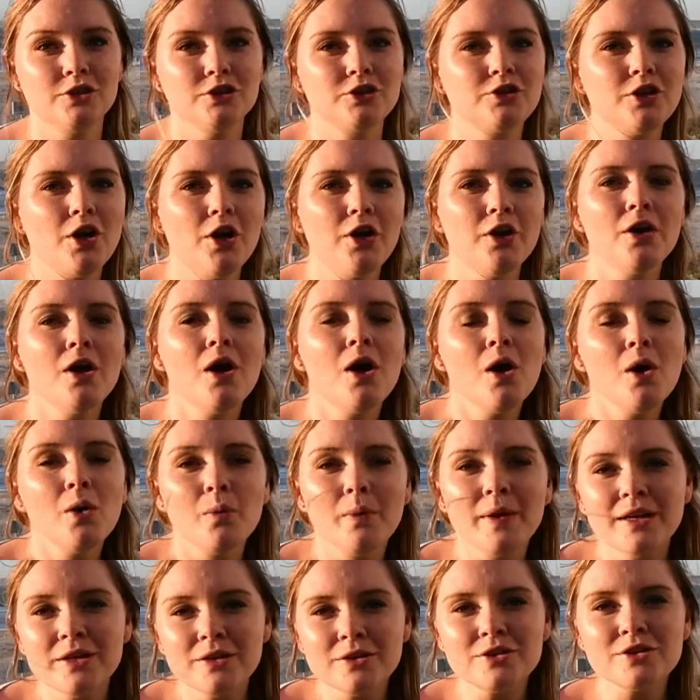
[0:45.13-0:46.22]
So
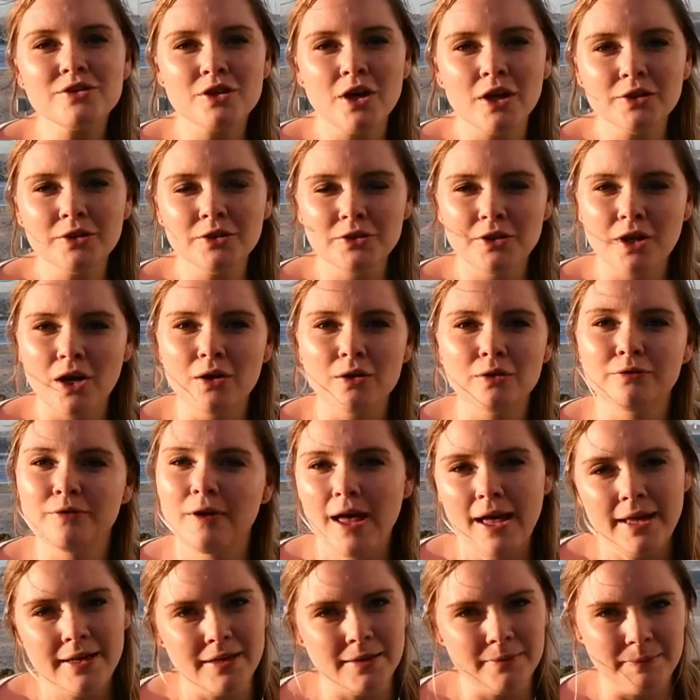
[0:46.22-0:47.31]
when you start your dog off
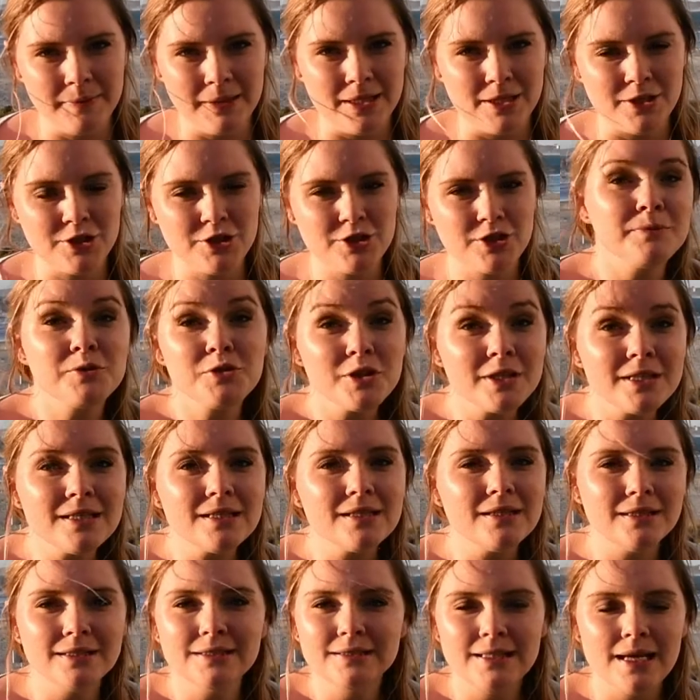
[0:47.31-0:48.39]
at a beach, treat
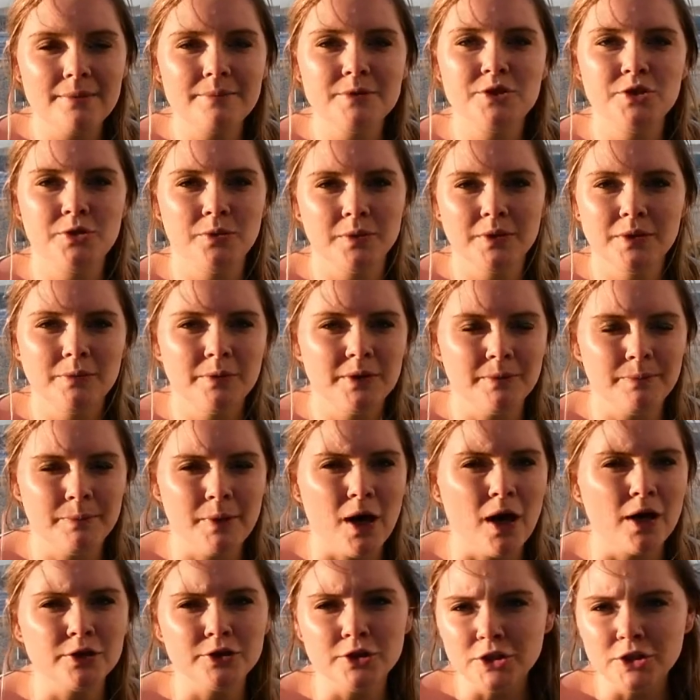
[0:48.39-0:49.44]
it the same as you would with a park.